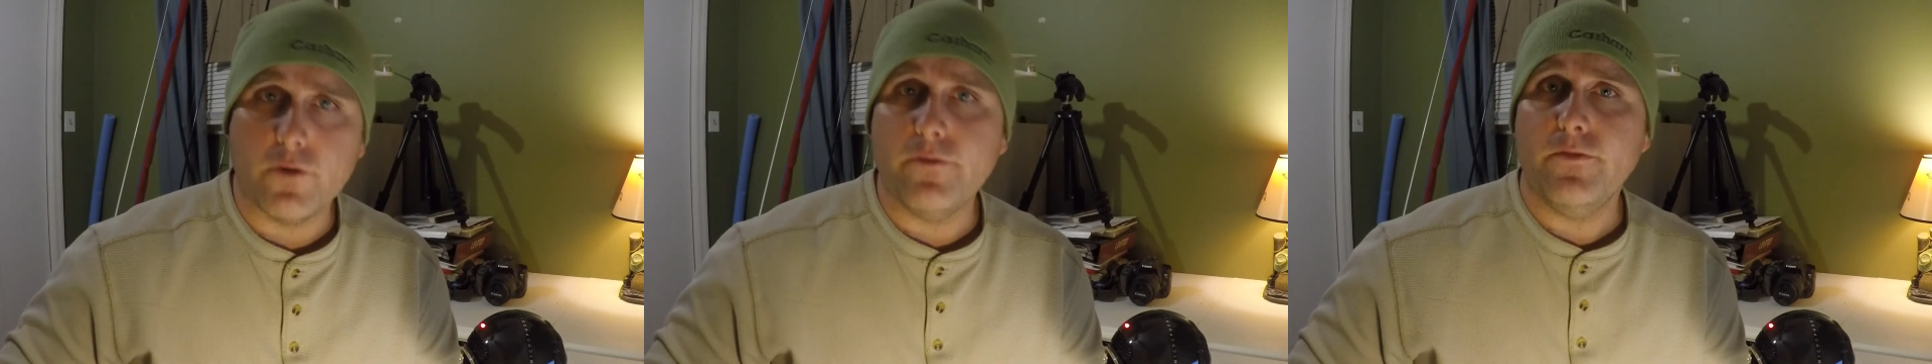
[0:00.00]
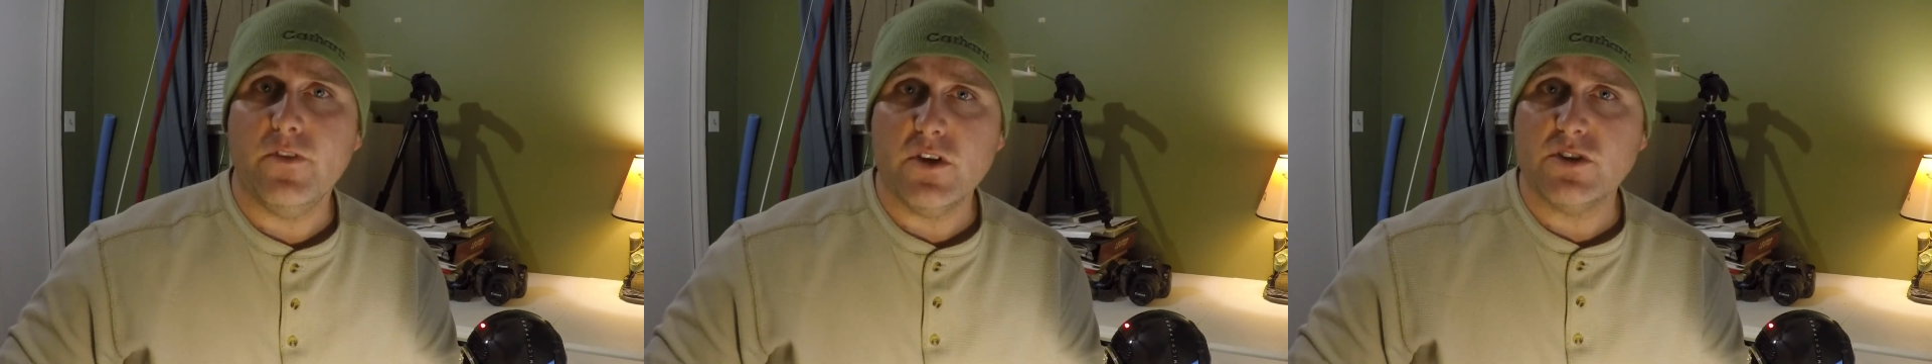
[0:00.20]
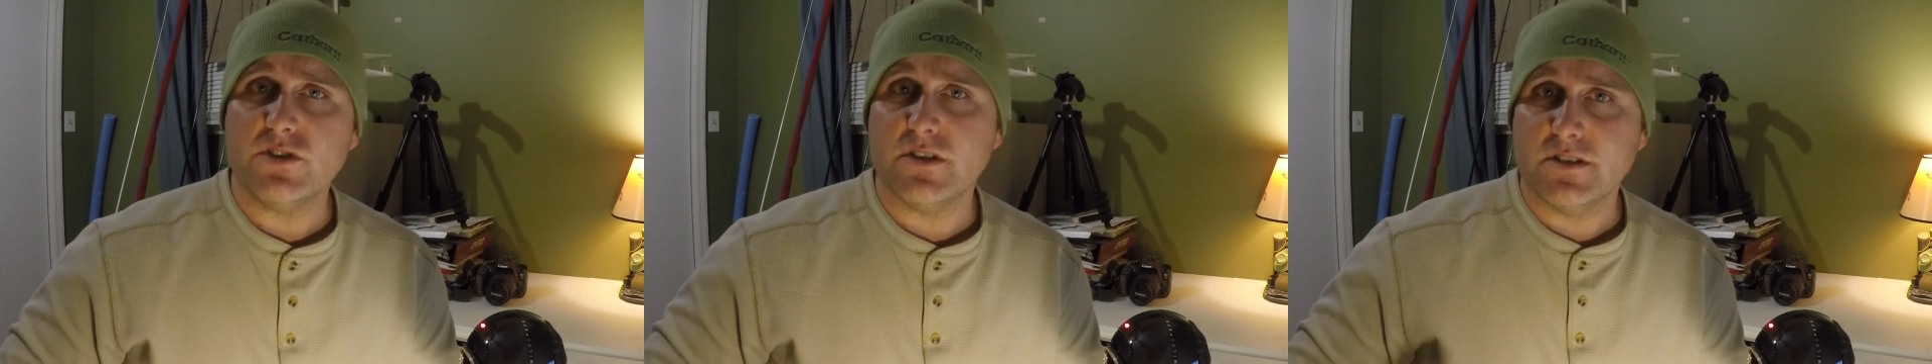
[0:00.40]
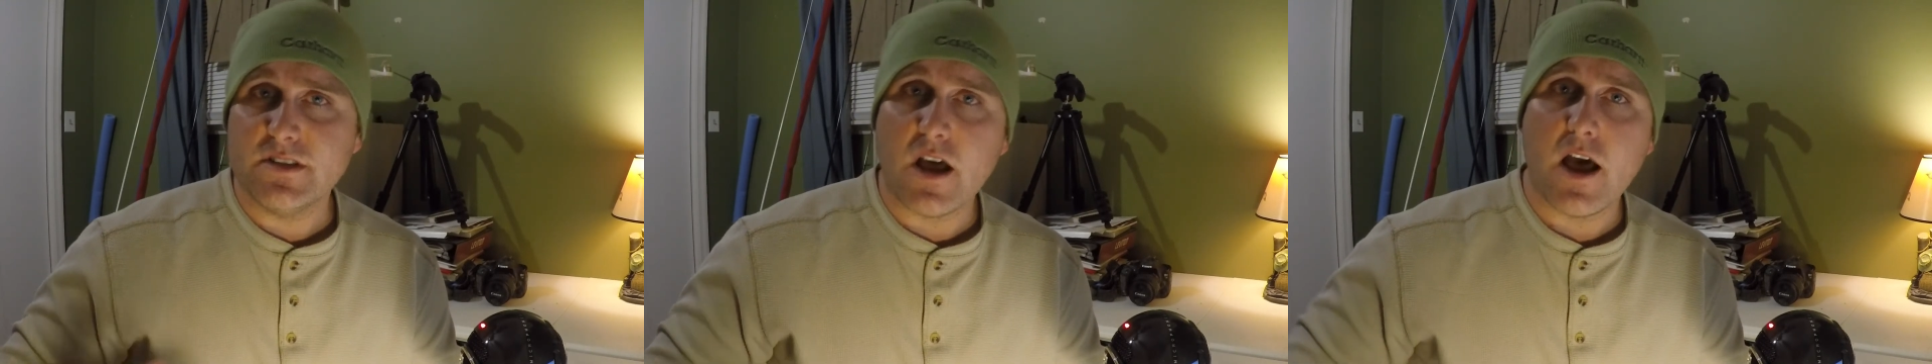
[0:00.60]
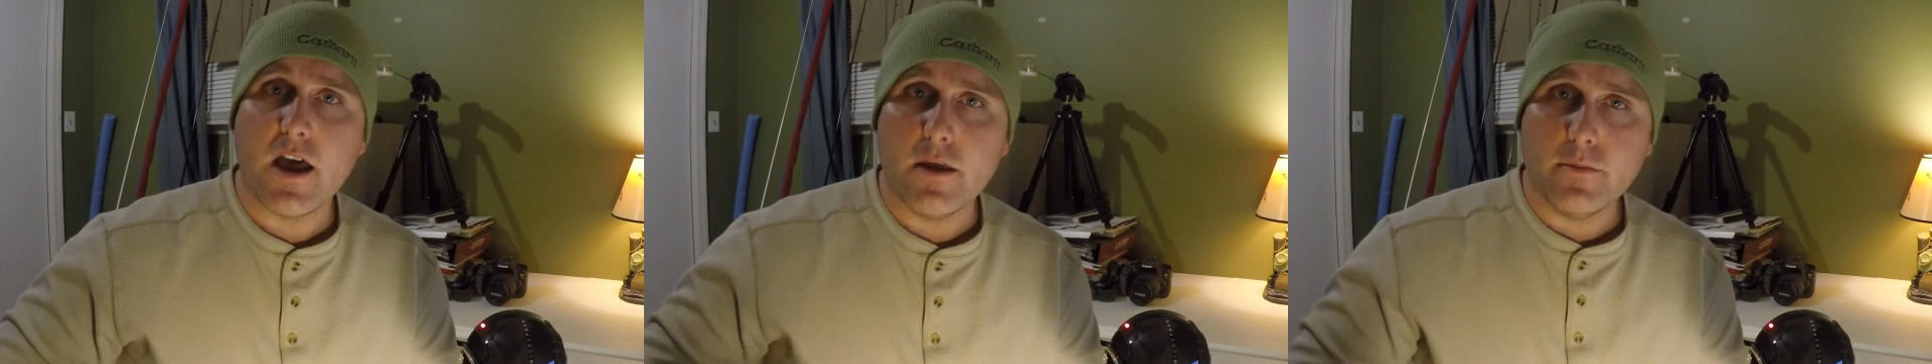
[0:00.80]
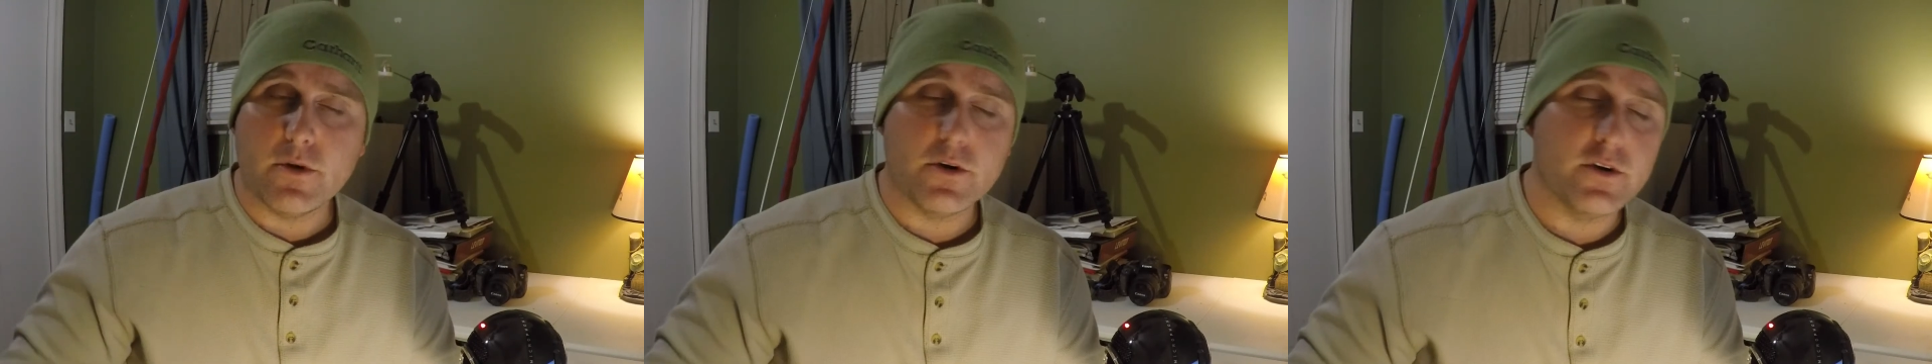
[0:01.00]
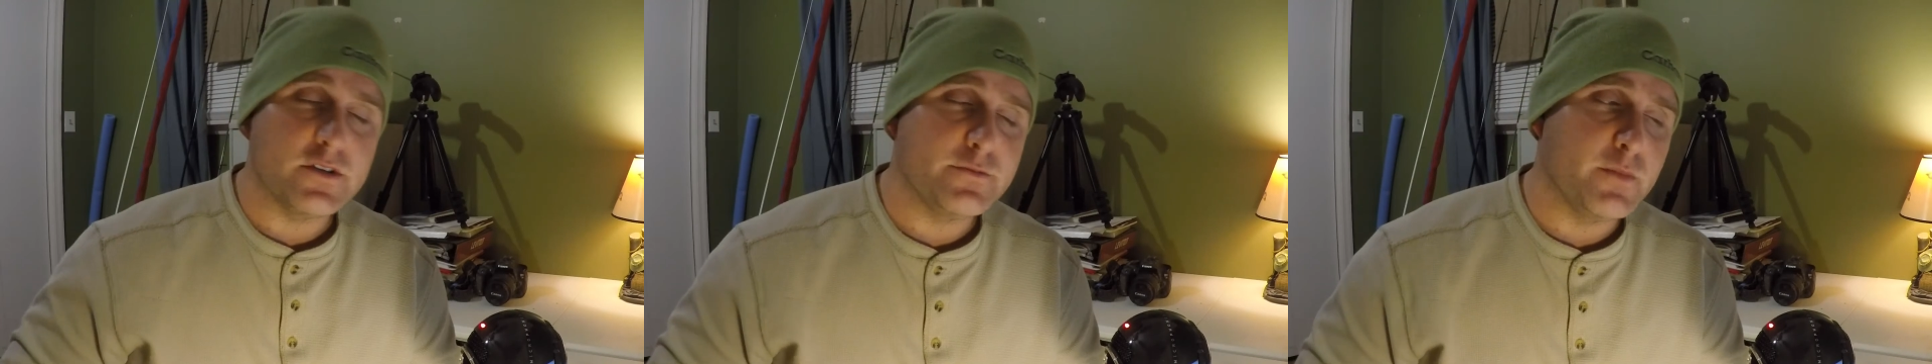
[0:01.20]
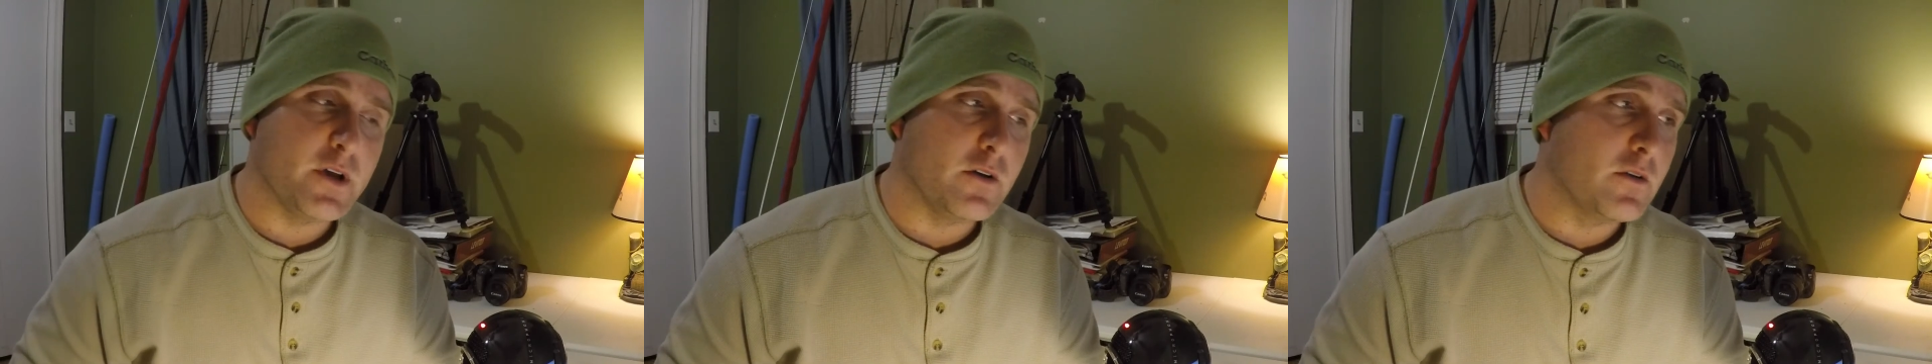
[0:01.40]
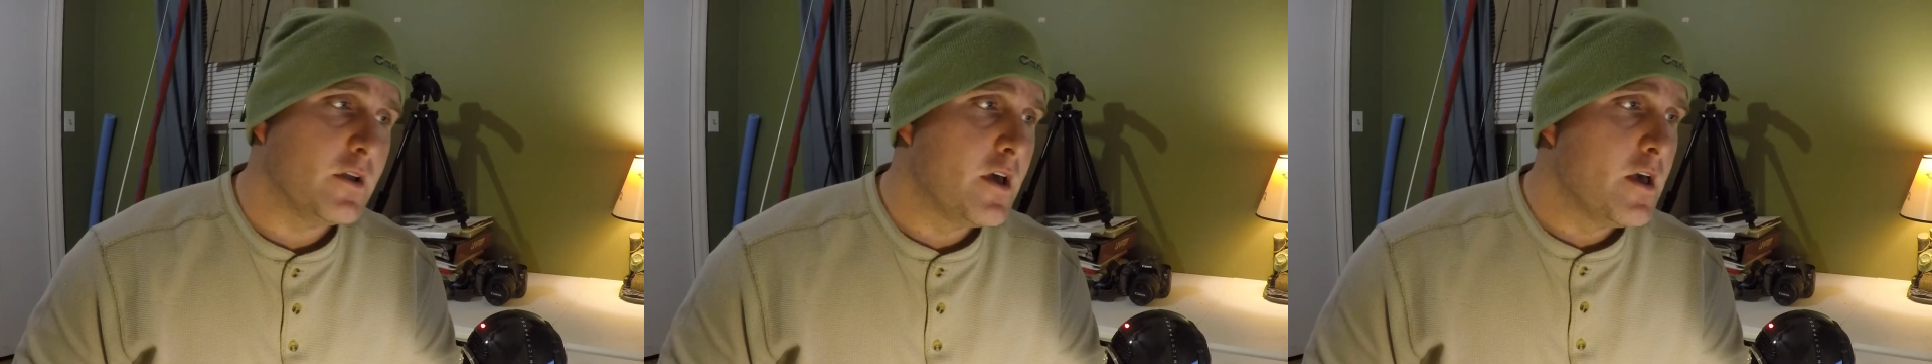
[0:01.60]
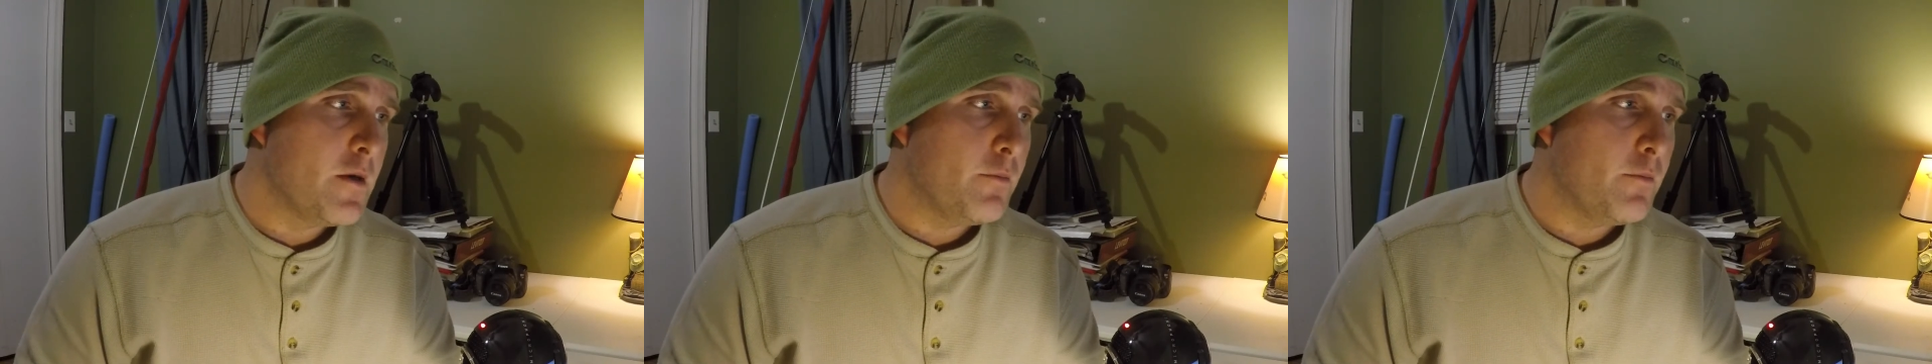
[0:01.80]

fish and time under its belt.